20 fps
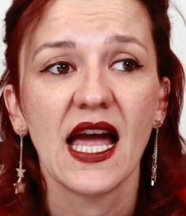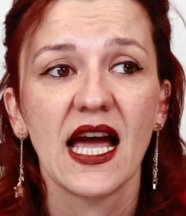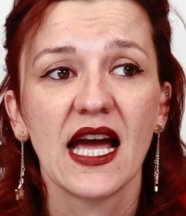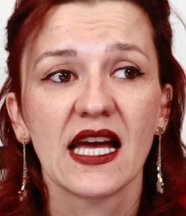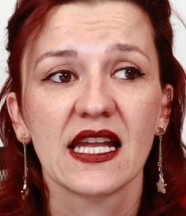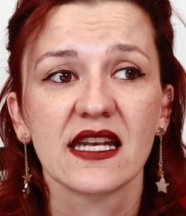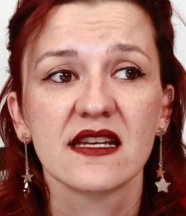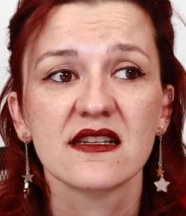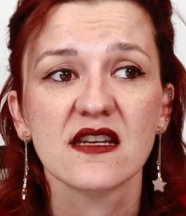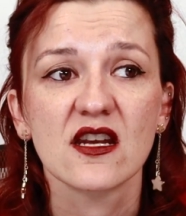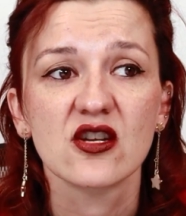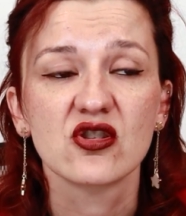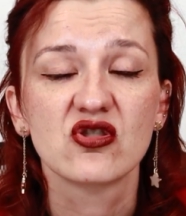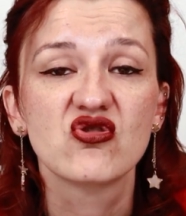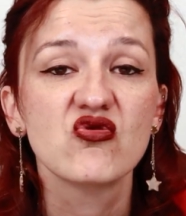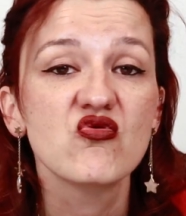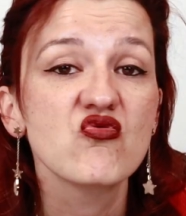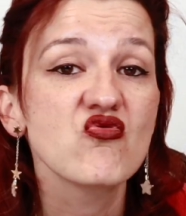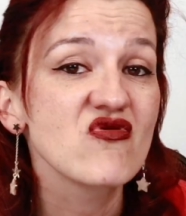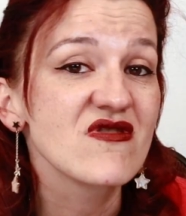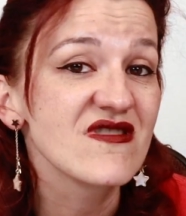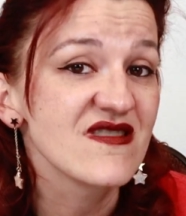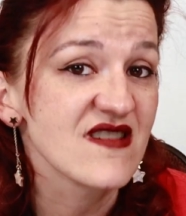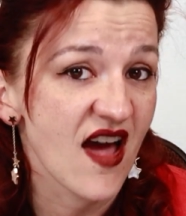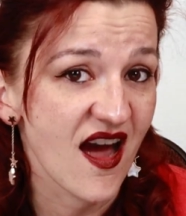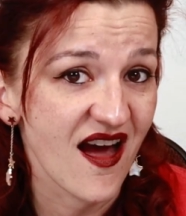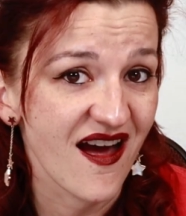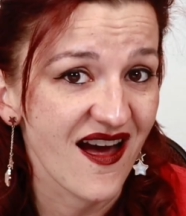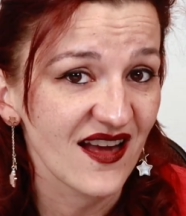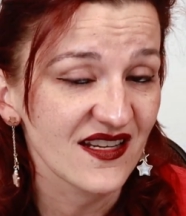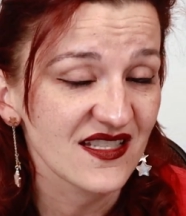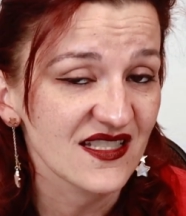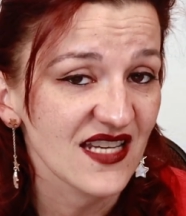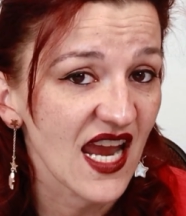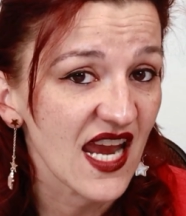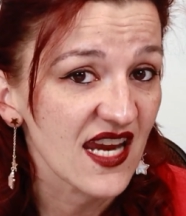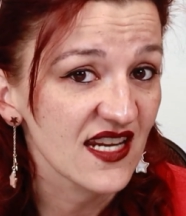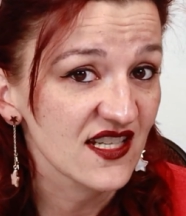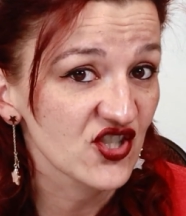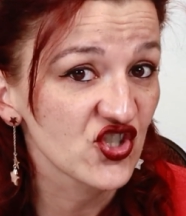And do not
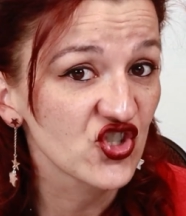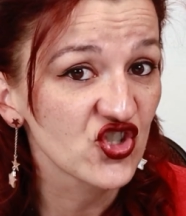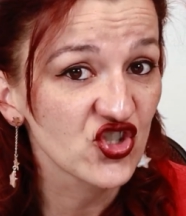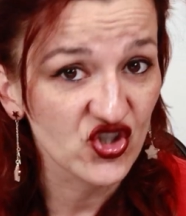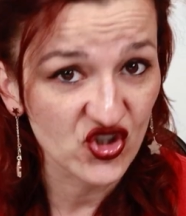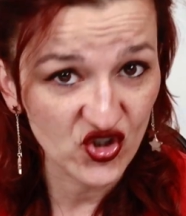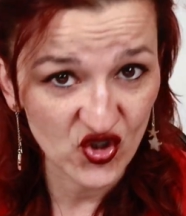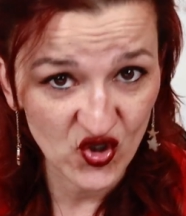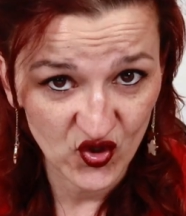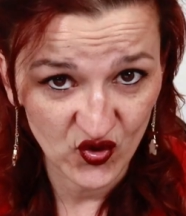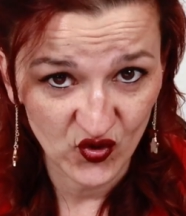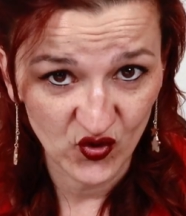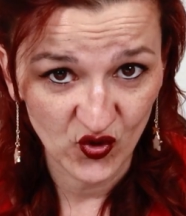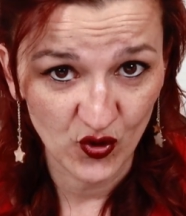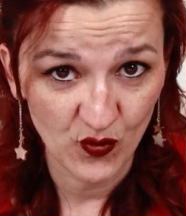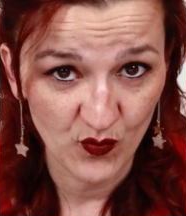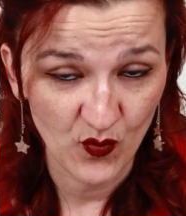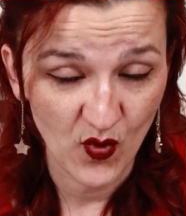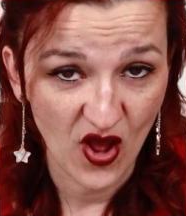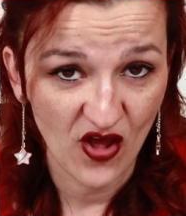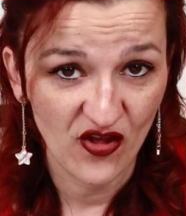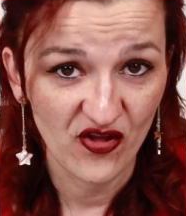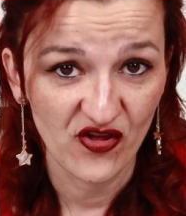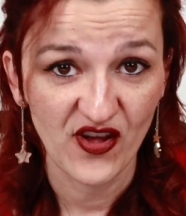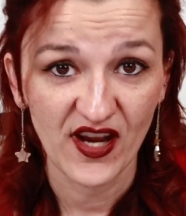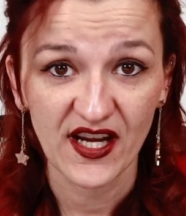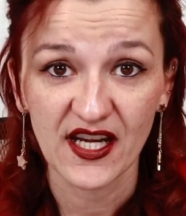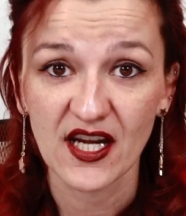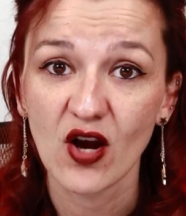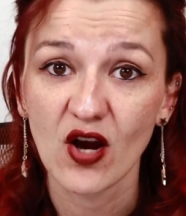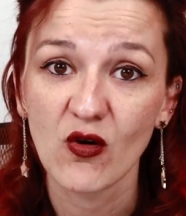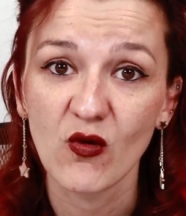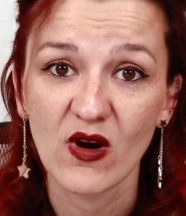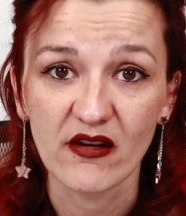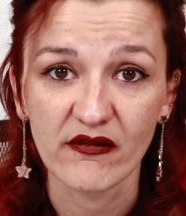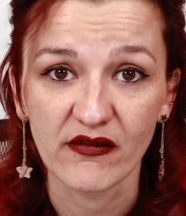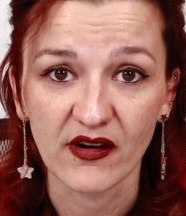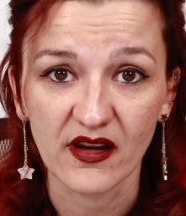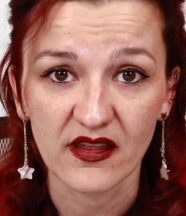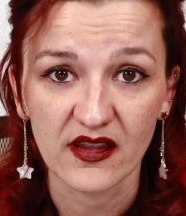assume they know
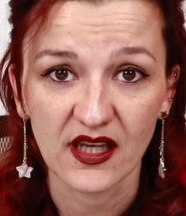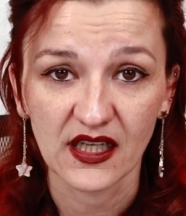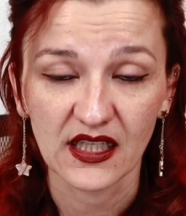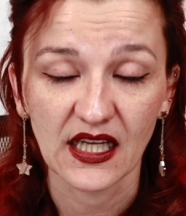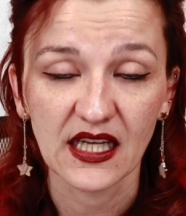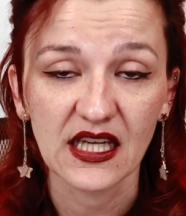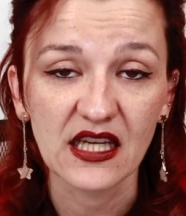everything.